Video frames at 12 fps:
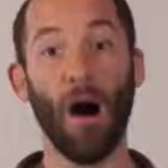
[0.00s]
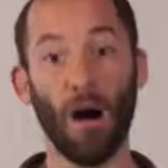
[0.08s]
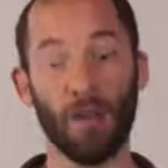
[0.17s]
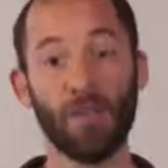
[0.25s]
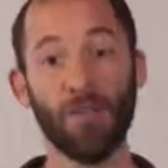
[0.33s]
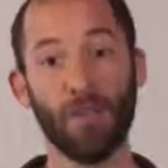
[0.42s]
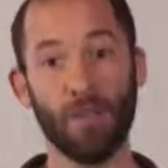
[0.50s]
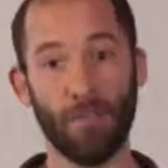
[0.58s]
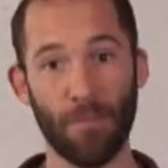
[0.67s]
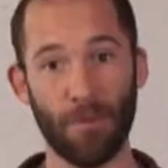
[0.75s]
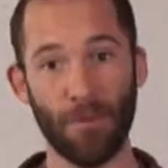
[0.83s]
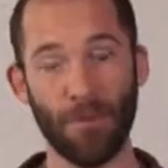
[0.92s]
onto the
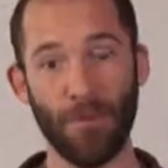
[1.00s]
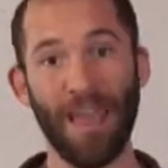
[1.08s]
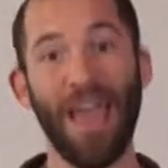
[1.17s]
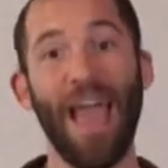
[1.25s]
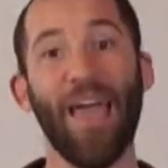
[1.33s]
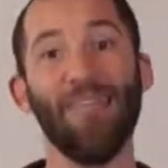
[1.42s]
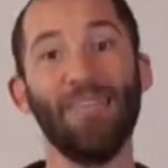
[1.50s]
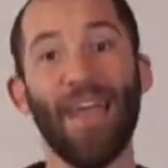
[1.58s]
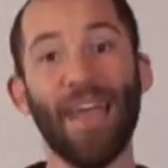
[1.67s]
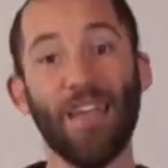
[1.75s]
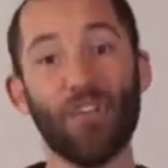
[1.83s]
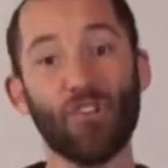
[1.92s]
computer. And then
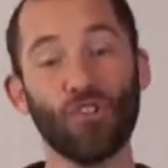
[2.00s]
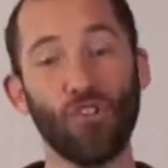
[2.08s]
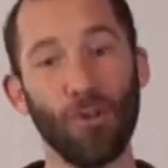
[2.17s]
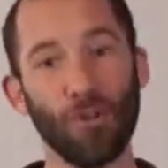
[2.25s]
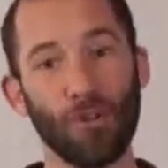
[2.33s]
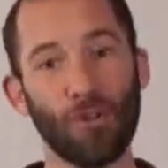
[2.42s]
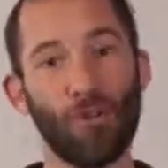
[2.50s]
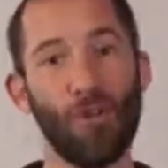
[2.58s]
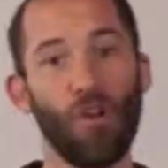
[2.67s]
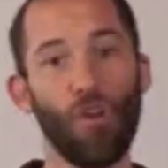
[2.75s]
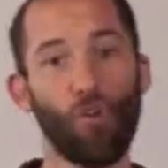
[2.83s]
that interpreter